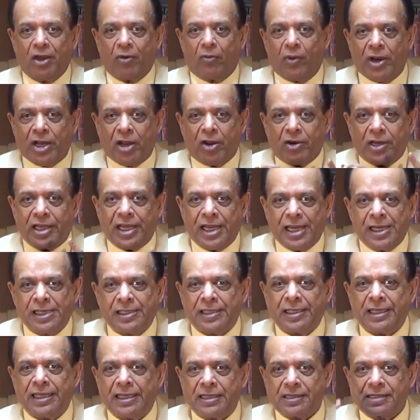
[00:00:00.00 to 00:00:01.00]
When you're
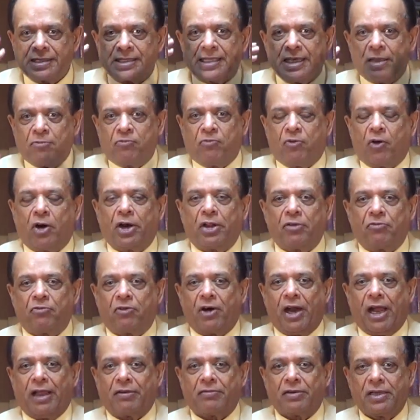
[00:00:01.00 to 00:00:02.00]
eating, see
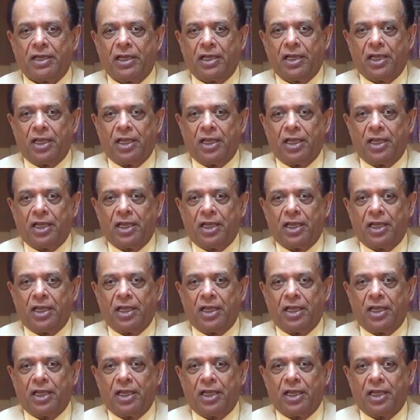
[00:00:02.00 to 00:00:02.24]
45.